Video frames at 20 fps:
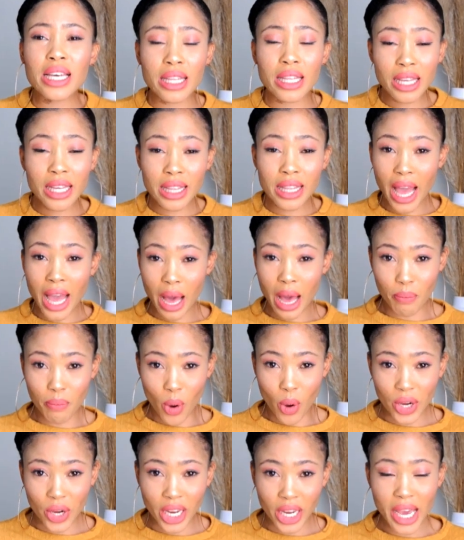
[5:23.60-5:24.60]
either they are
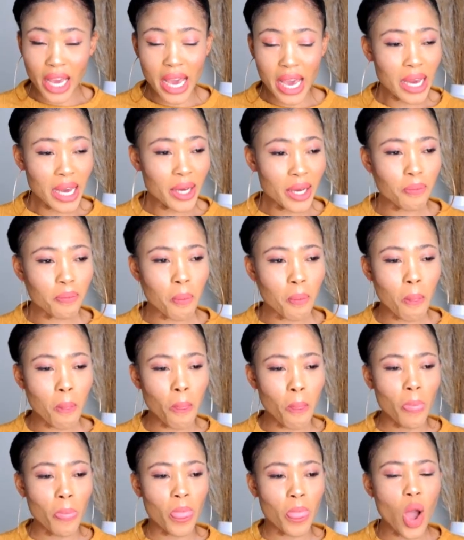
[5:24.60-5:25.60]
born here
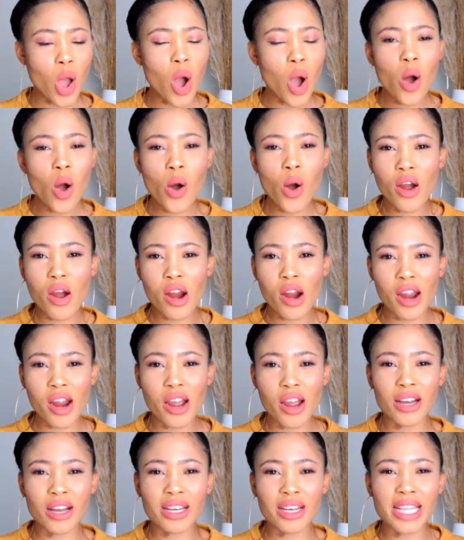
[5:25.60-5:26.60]

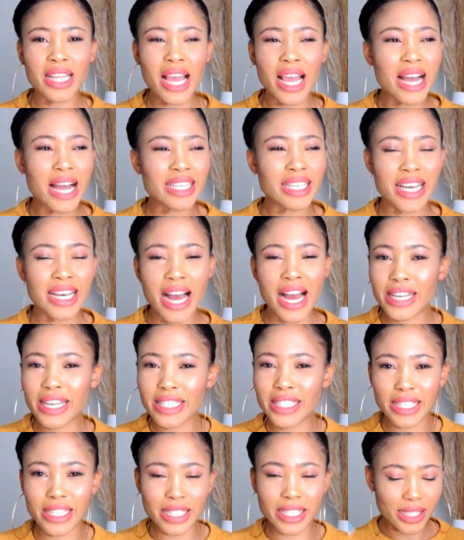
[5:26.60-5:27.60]
or they are
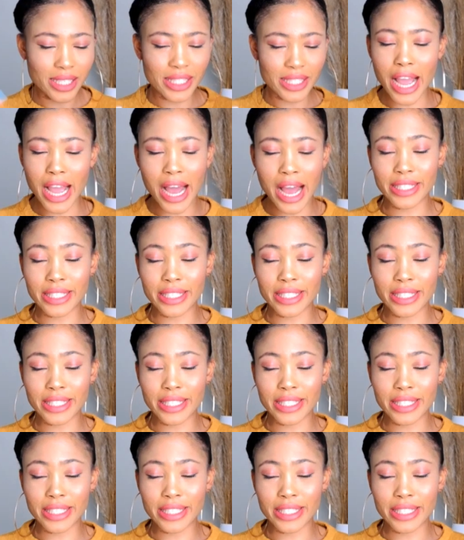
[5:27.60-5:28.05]
just